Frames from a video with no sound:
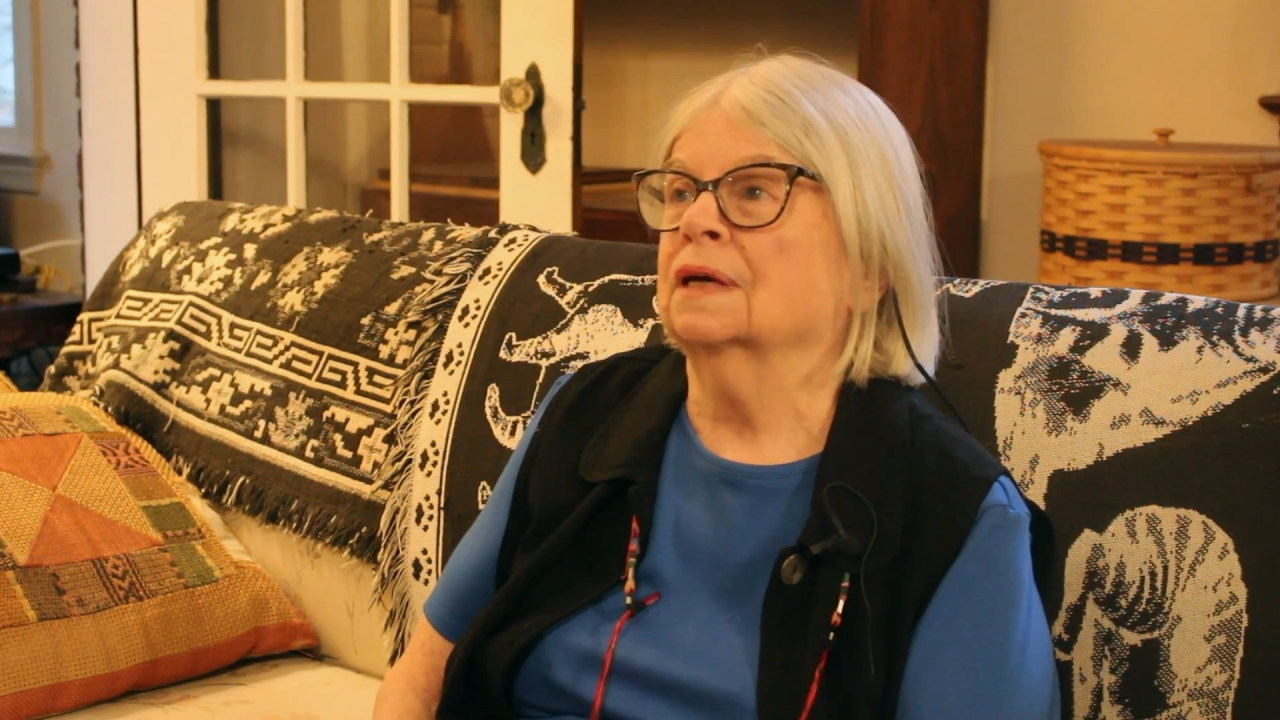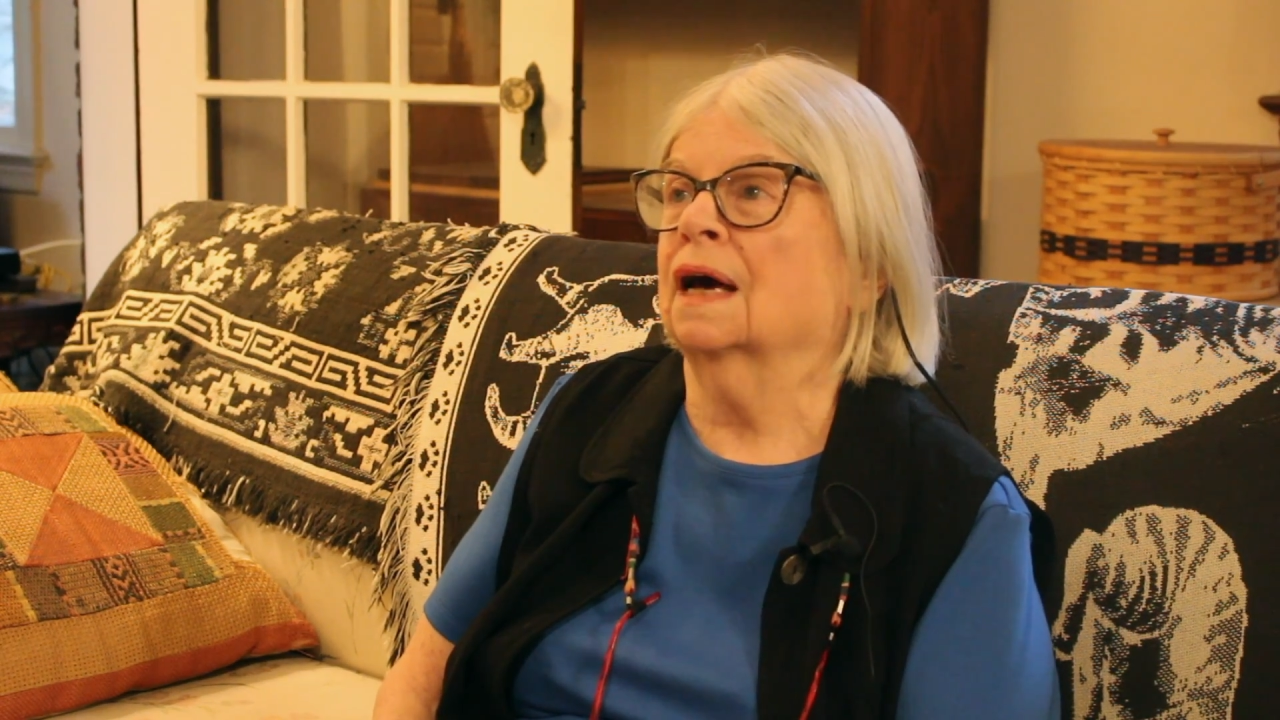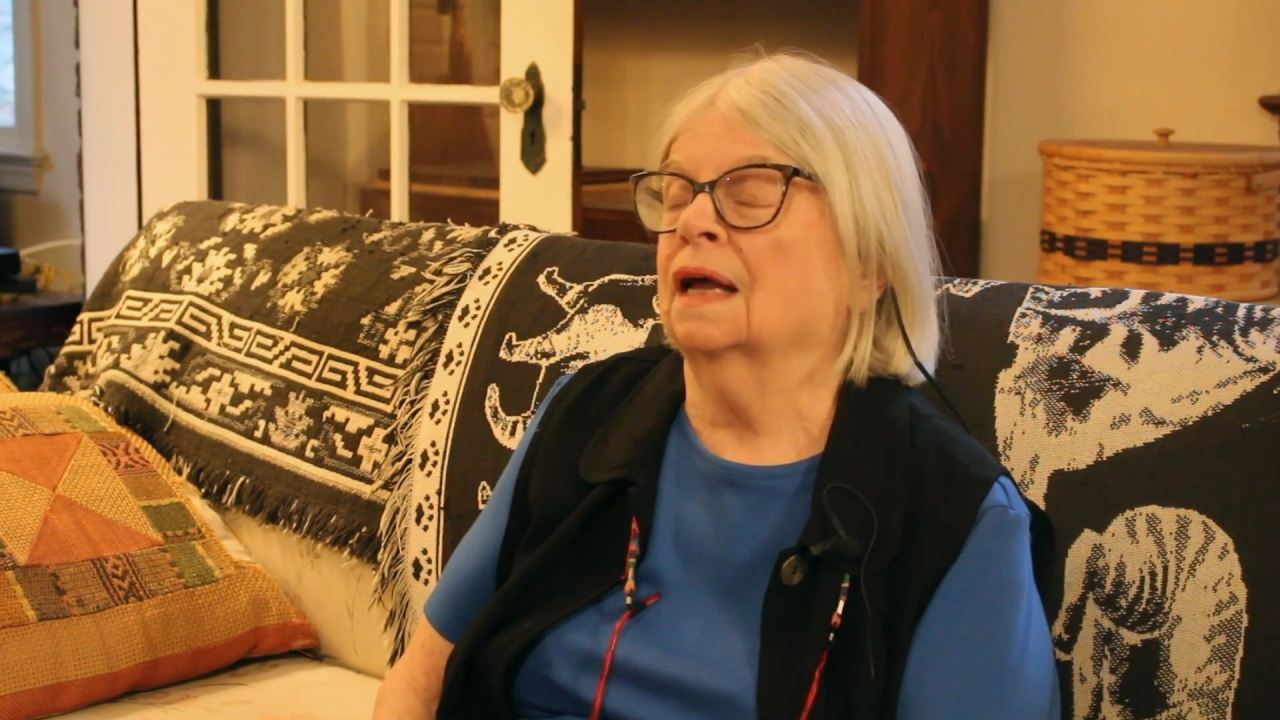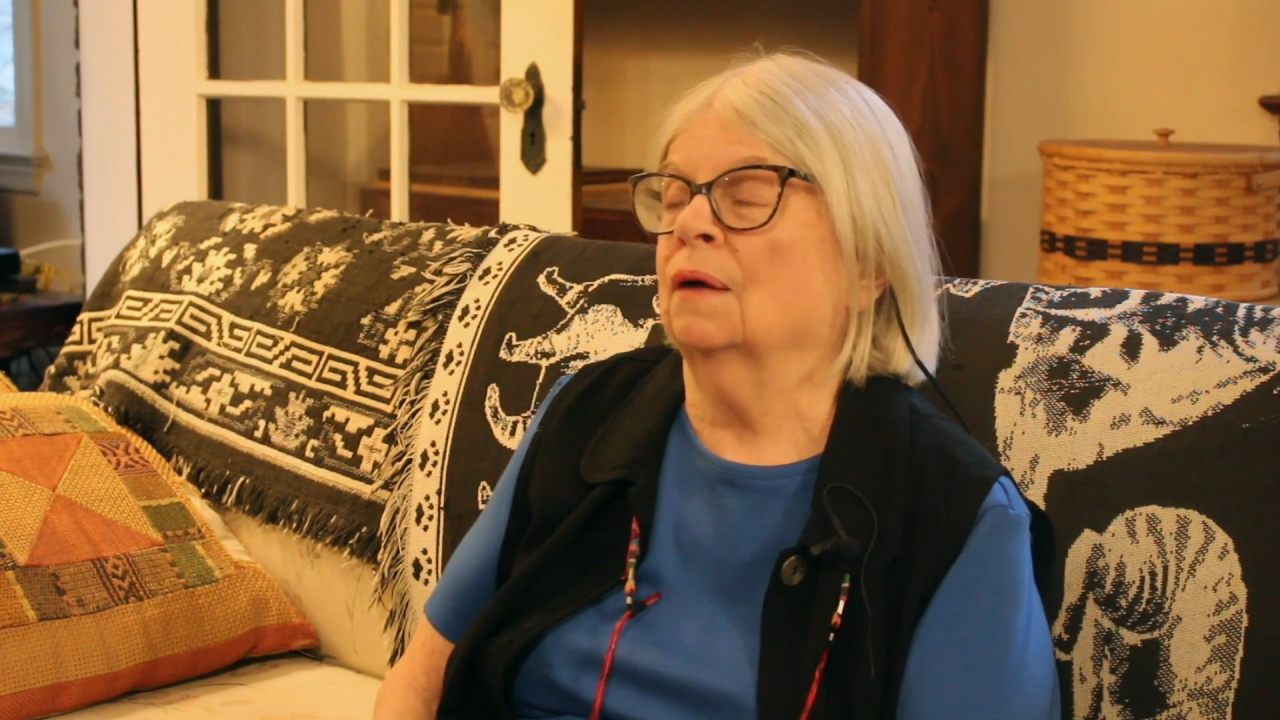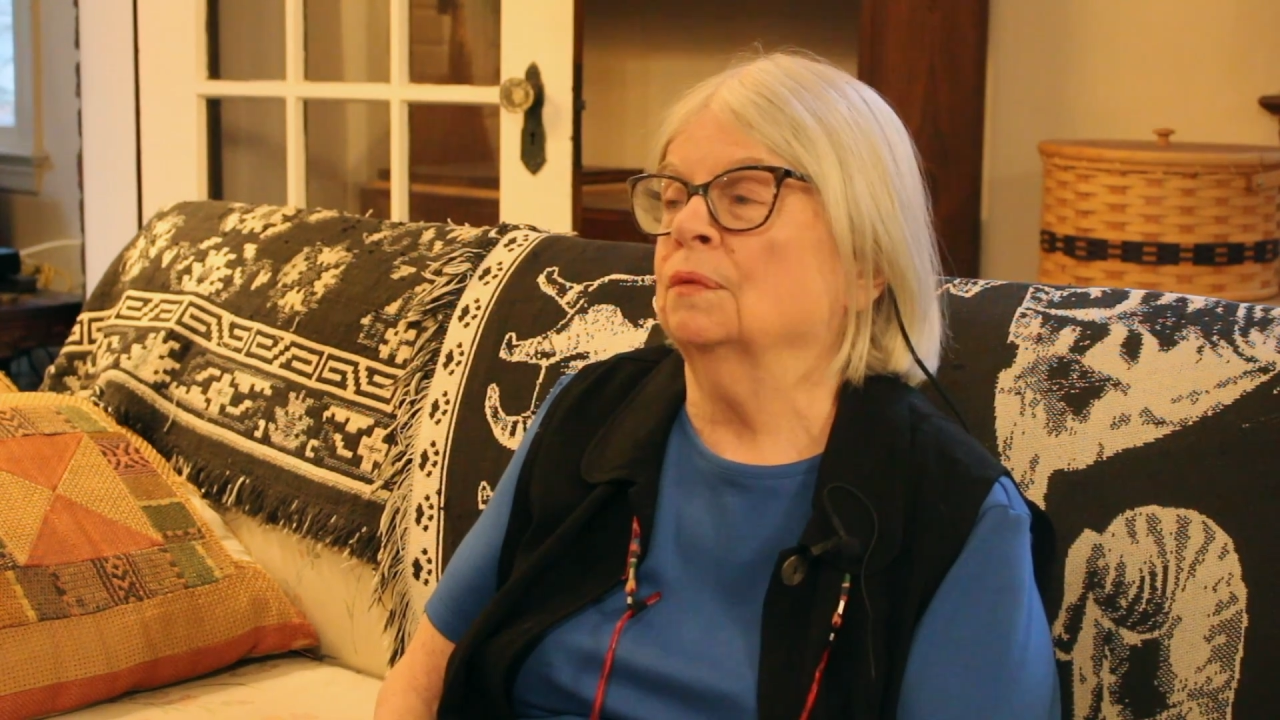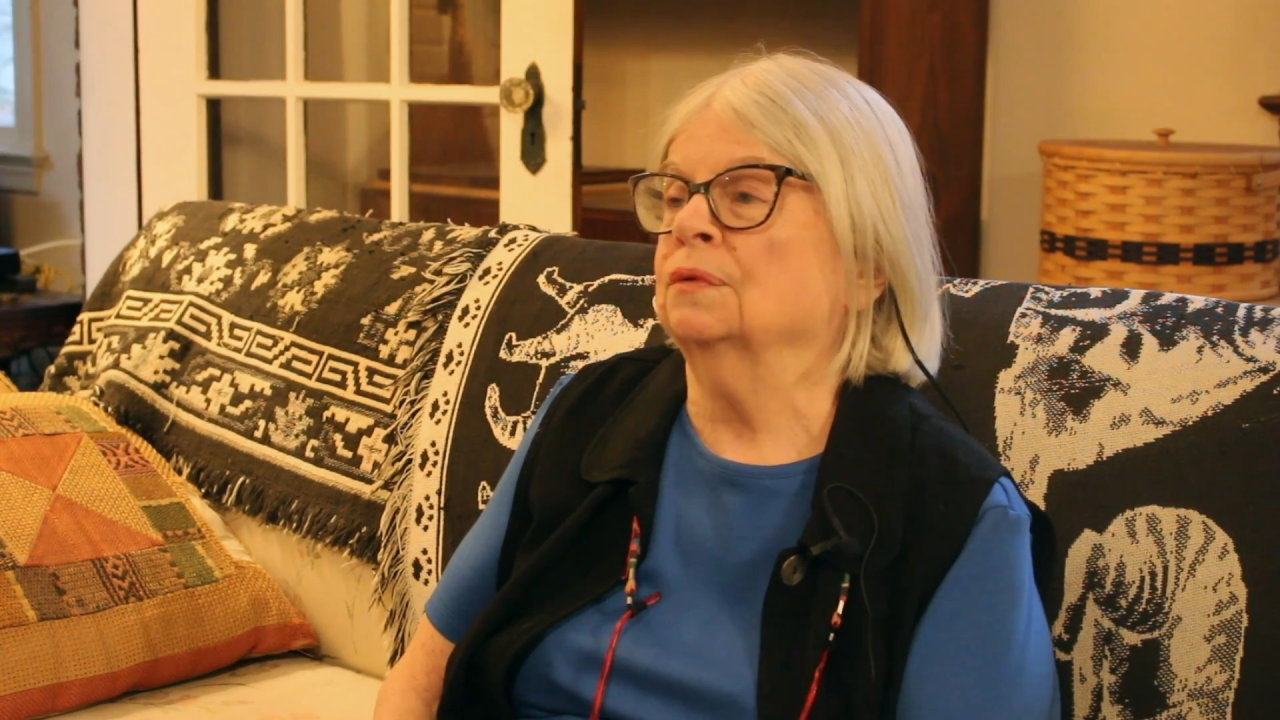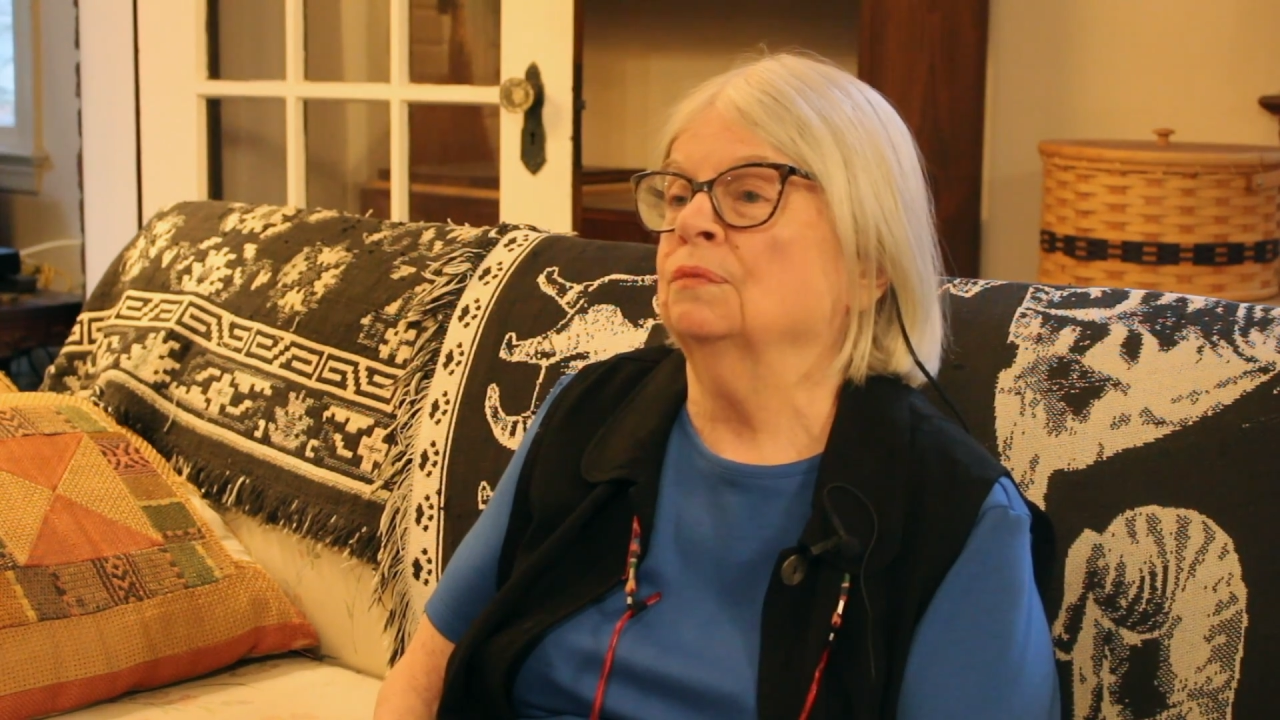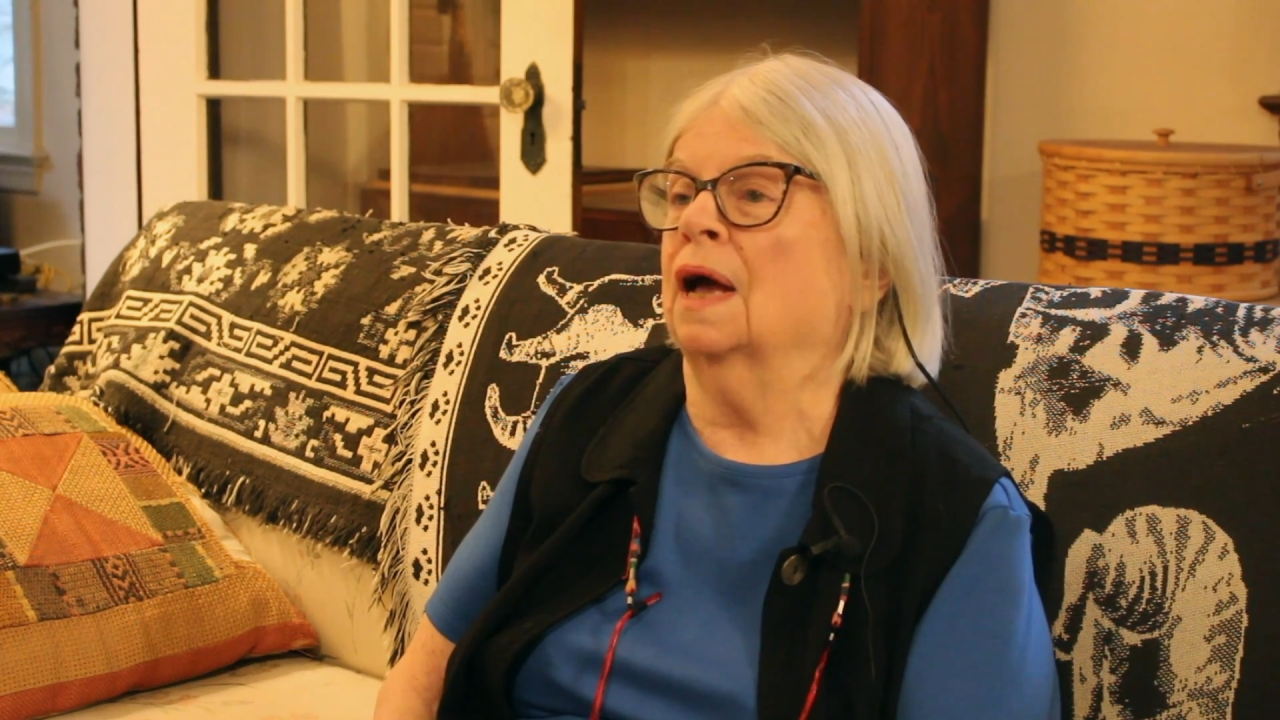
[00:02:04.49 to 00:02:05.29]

Got out with the